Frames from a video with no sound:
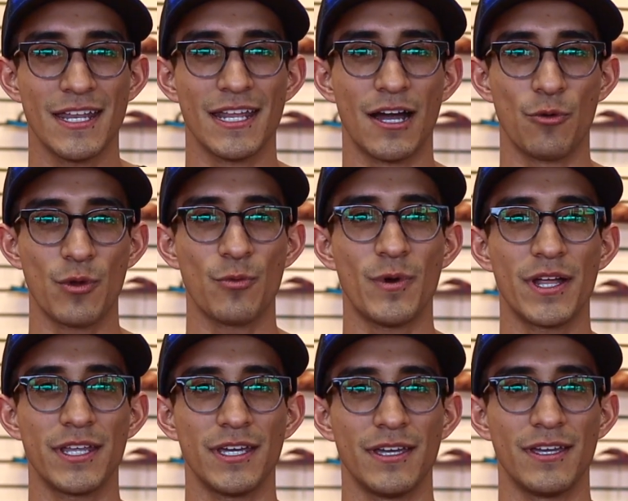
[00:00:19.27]
Now, we
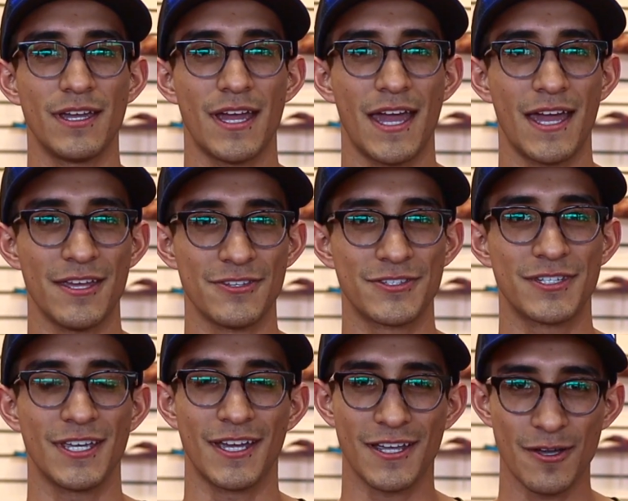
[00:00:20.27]
want to,
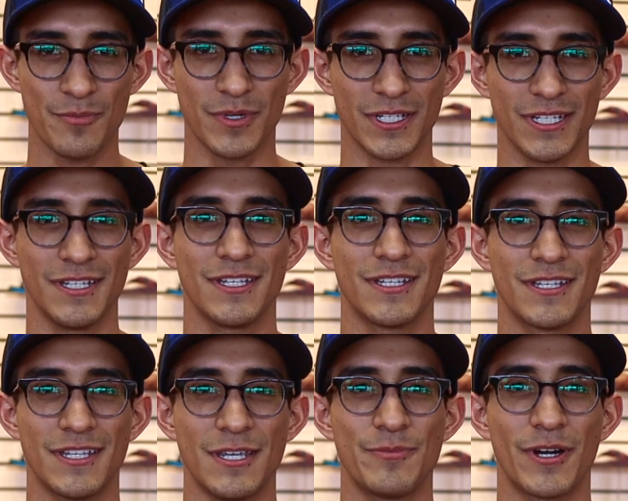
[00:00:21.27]
as a company,
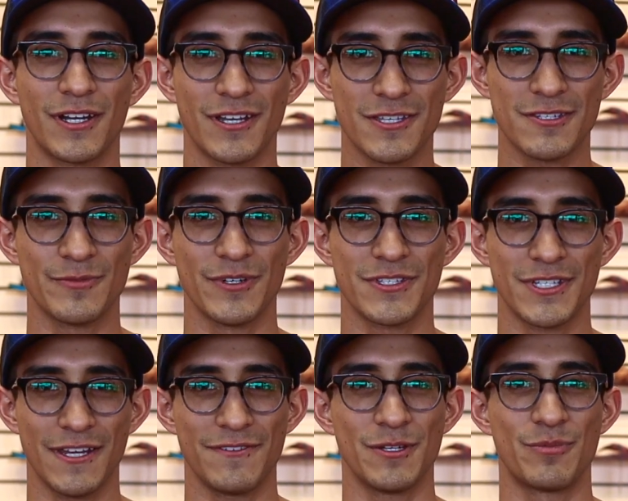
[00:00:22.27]
keep our customer
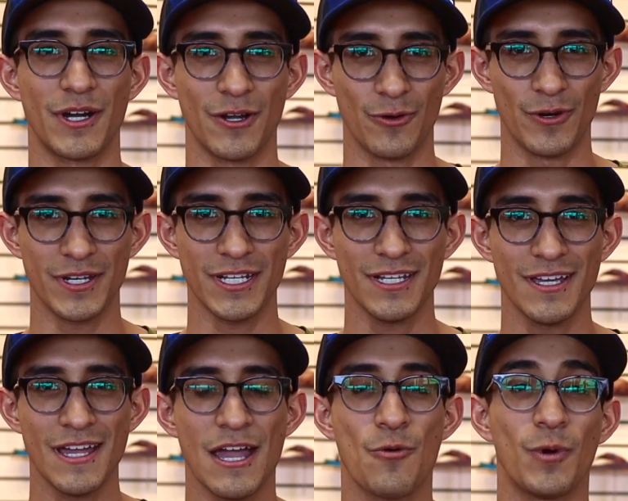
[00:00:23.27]
safety a priority,
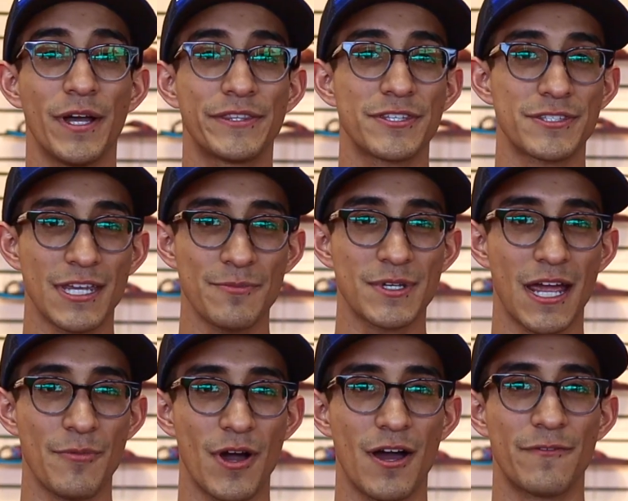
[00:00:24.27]
while at the same
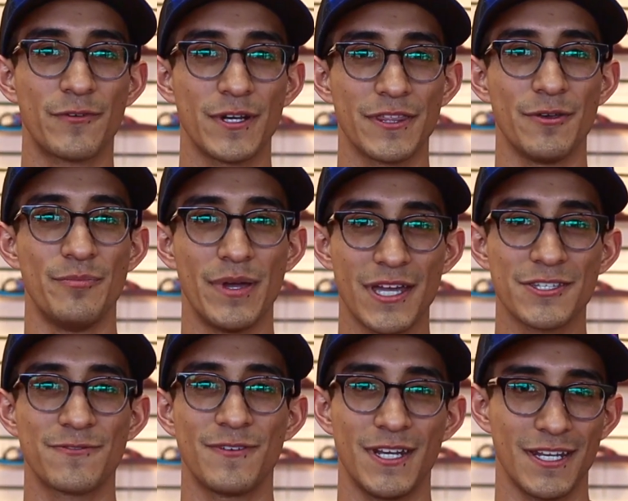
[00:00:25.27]
time offering the
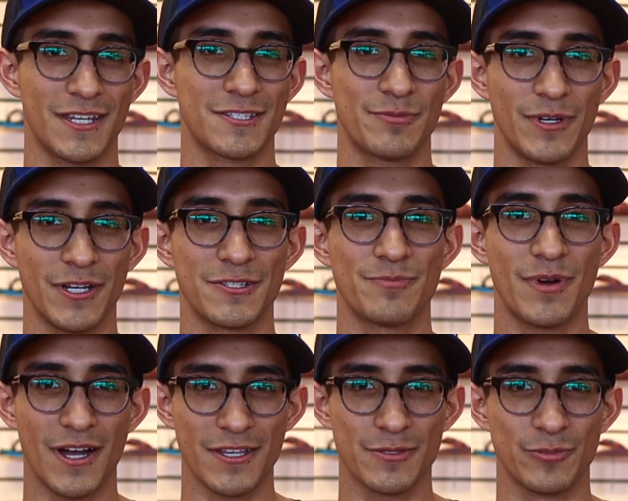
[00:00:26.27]
best fitting experience
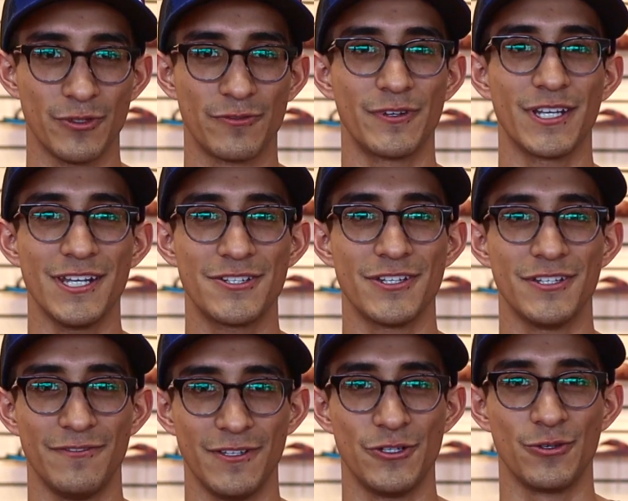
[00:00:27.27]
possible for each
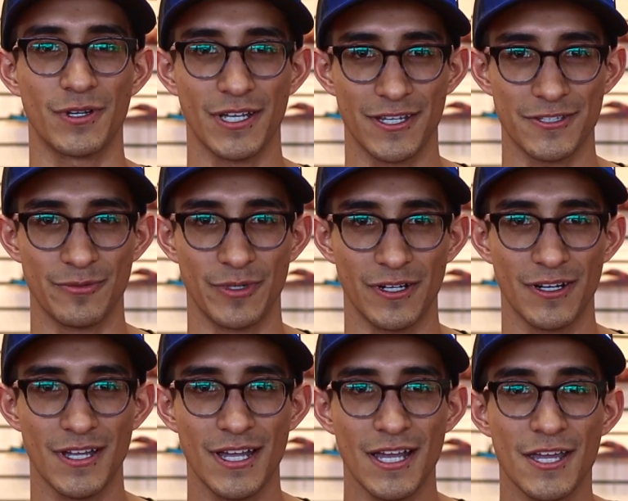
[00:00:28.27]
individual customer.
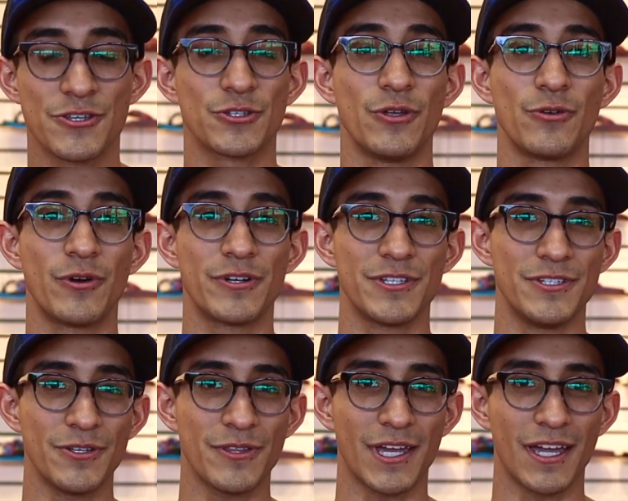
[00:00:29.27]
So in order to
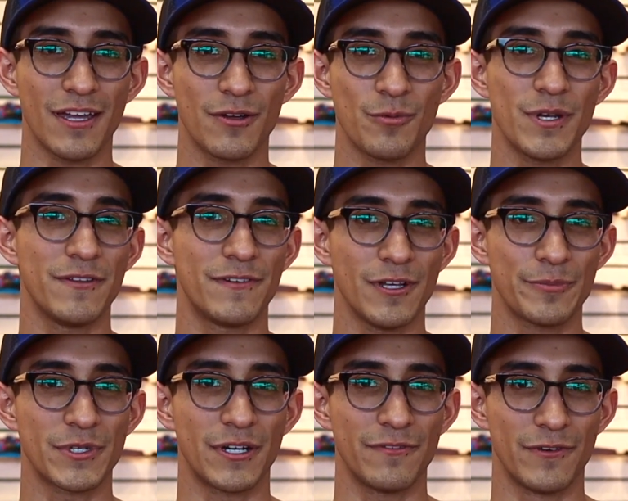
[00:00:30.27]
do that, we
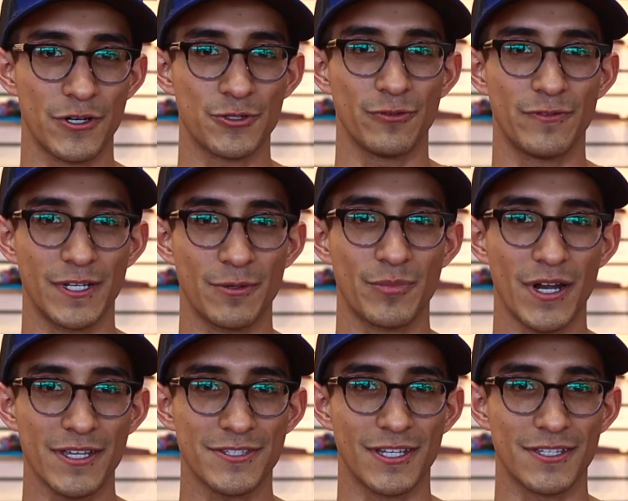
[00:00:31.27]
developed our virtual fitting
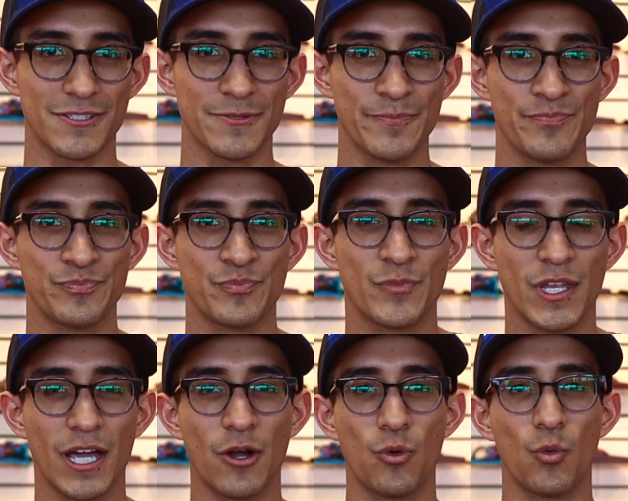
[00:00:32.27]
process.
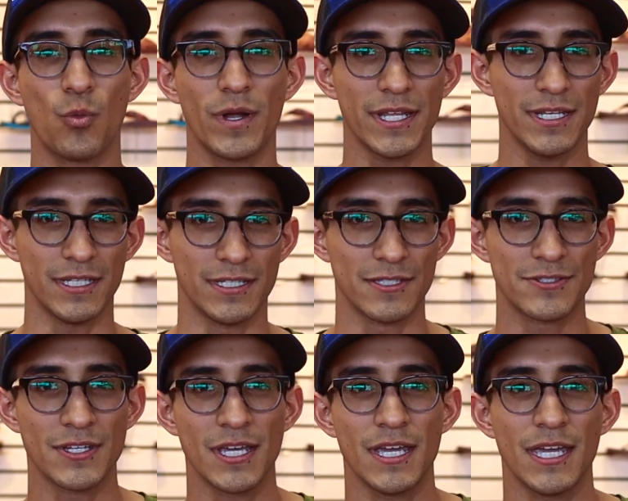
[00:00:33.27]
Now, what it is